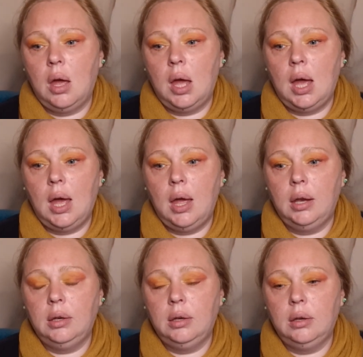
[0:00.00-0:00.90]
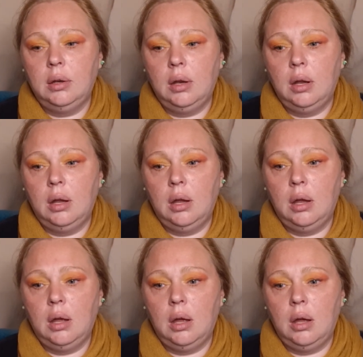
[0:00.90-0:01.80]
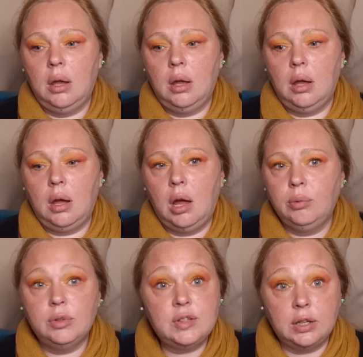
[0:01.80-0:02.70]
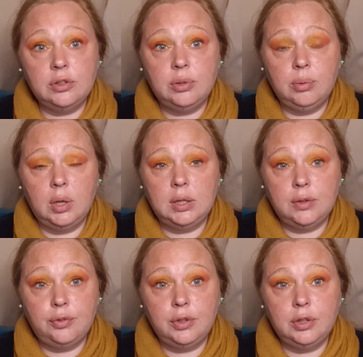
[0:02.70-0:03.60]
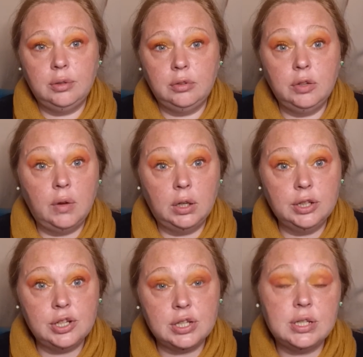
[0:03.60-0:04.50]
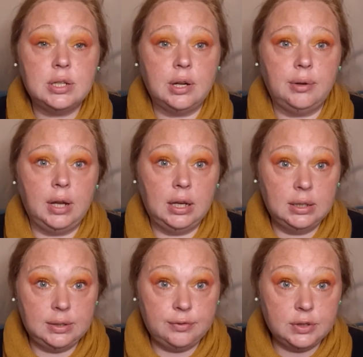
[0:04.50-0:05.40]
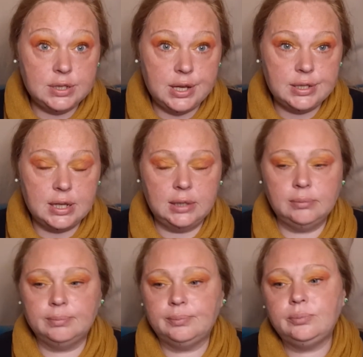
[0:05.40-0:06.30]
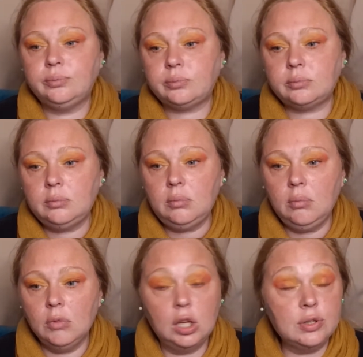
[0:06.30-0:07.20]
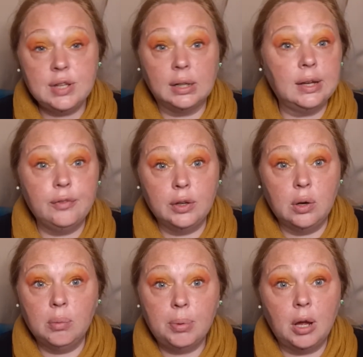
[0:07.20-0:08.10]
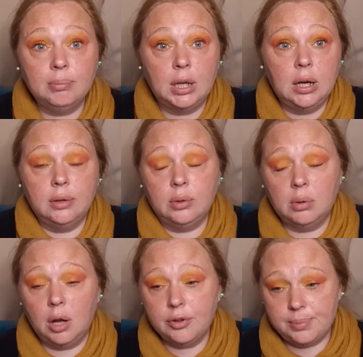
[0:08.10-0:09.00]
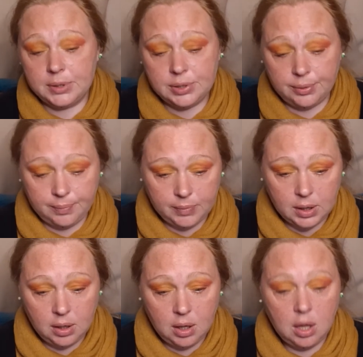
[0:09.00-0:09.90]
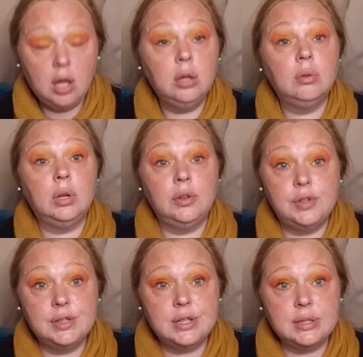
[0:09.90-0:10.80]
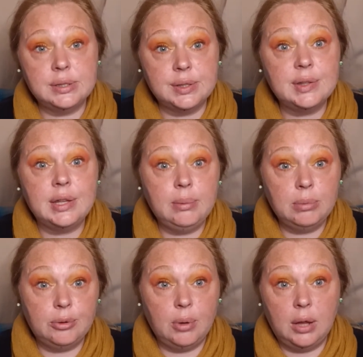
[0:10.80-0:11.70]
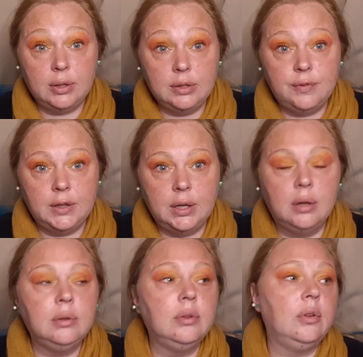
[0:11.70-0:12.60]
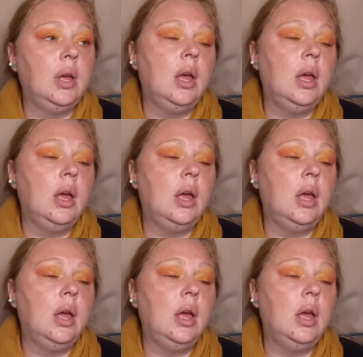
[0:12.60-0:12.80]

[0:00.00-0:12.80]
And I was sent to a different neurologist in a different city, because I'd given up at my local hospital. You'll notice this is a theme throughout these videos.